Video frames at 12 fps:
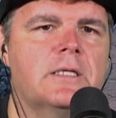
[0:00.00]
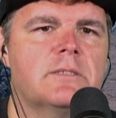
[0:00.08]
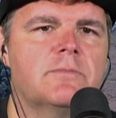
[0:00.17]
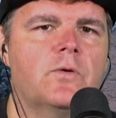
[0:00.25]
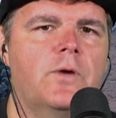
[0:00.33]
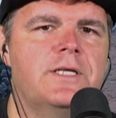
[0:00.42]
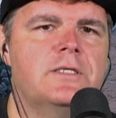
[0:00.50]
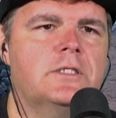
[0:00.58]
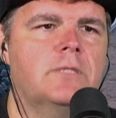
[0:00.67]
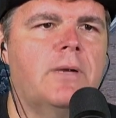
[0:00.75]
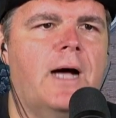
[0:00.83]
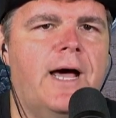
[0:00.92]
some toys that
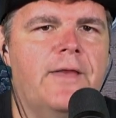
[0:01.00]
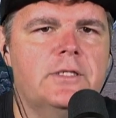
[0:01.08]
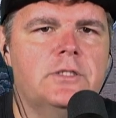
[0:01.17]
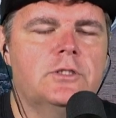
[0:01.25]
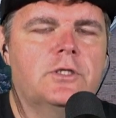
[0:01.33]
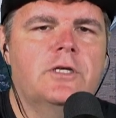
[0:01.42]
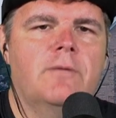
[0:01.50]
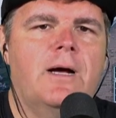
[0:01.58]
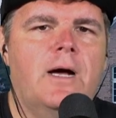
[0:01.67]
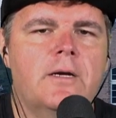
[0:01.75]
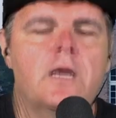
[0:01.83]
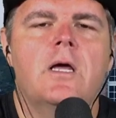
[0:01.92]
you buy that you shouldn't have
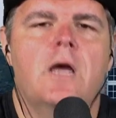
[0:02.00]
bought,